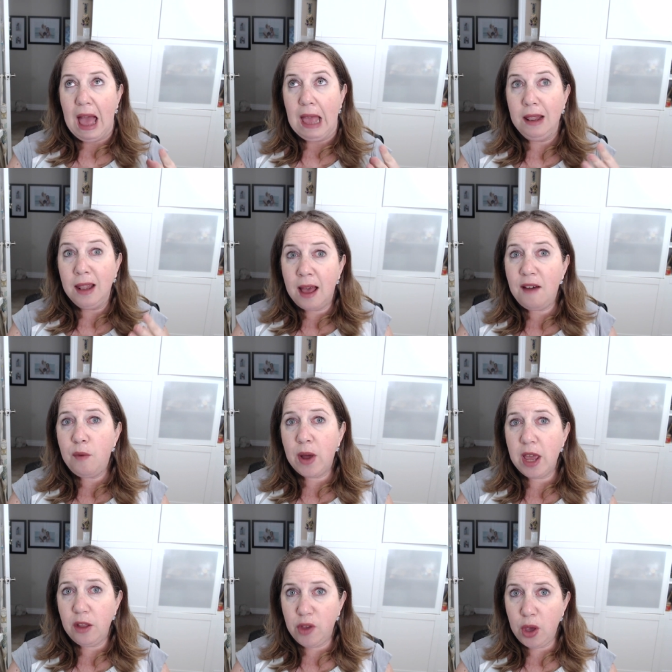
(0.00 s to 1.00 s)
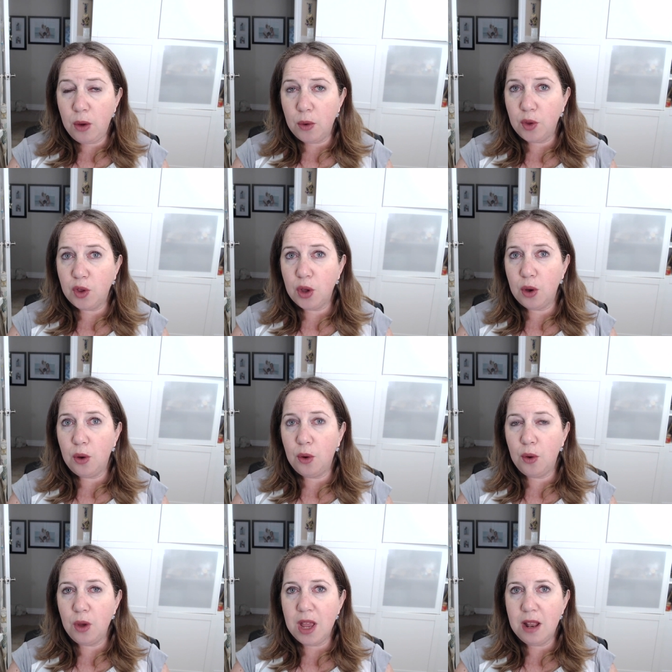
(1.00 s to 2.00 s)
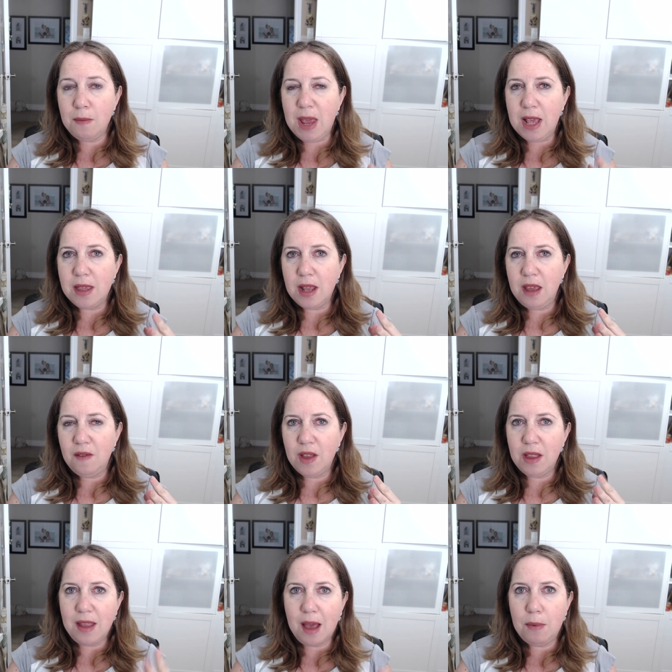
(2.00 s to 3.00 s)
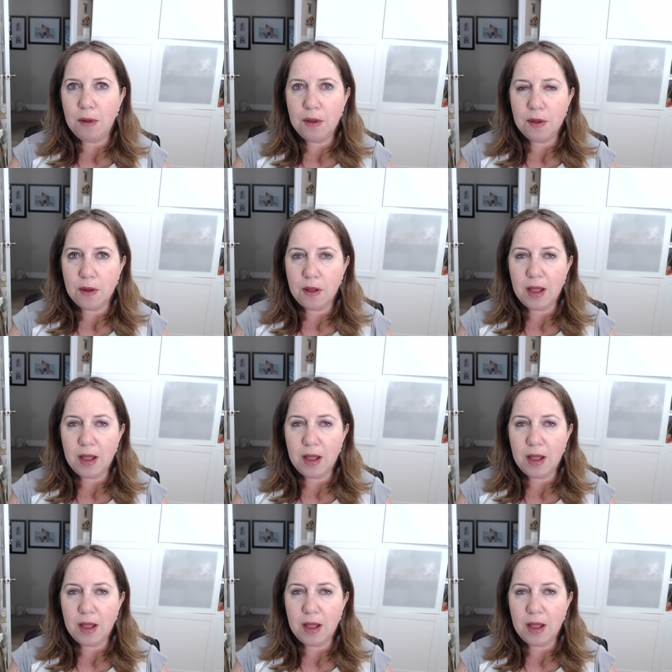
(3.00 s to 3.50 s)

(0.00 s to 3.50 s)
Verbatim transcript: I love what I do, so it makes it even double,